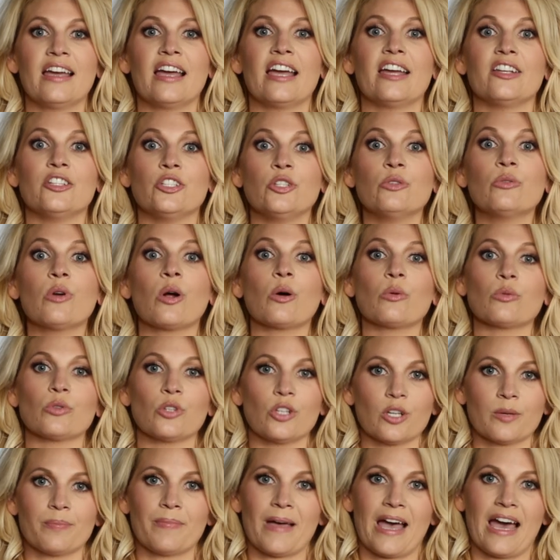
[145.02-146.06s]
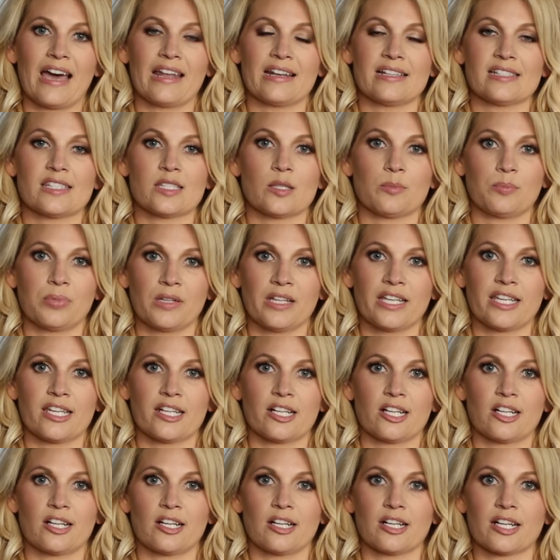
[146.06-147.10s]
and you don't look bad as the
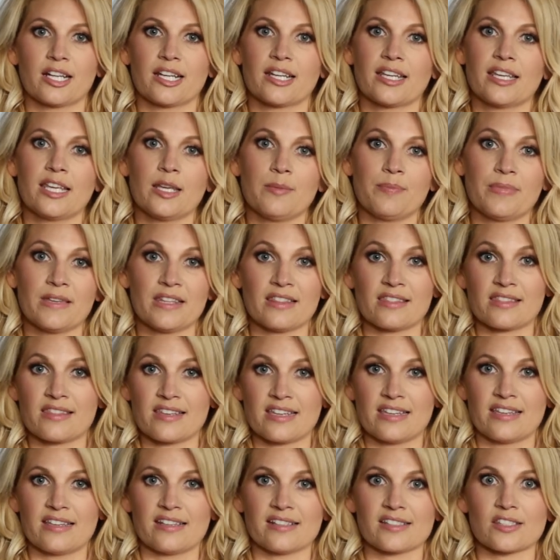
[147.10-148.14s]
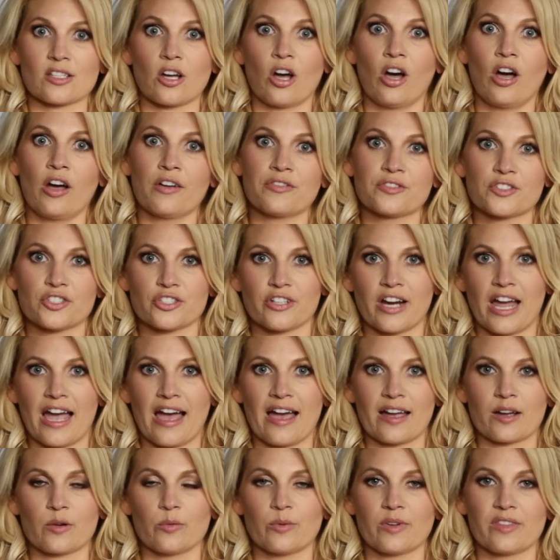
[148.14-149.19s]
planner keeping things off
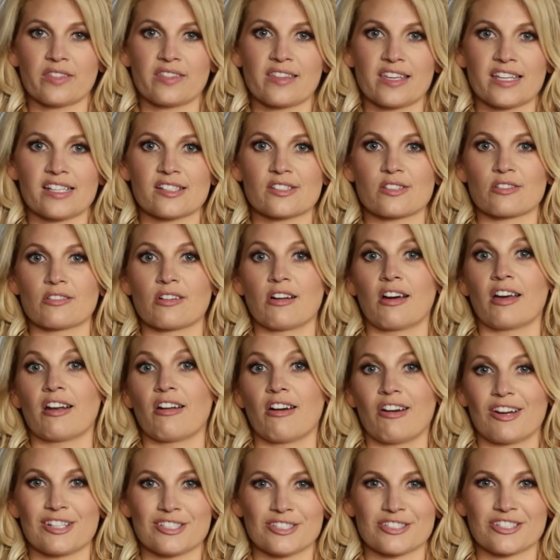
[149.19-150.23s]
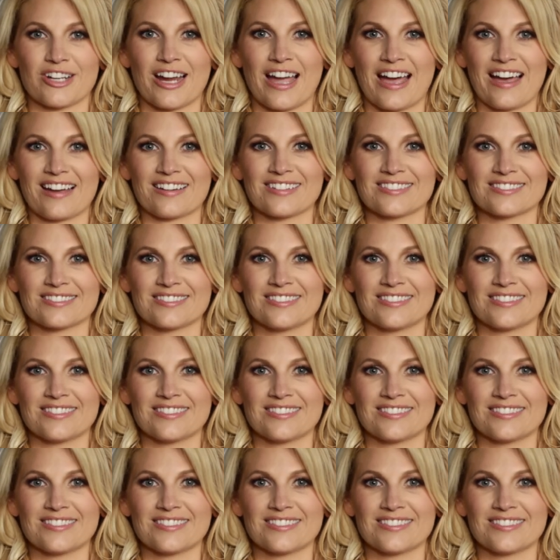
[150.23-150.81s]
track when things are not on track.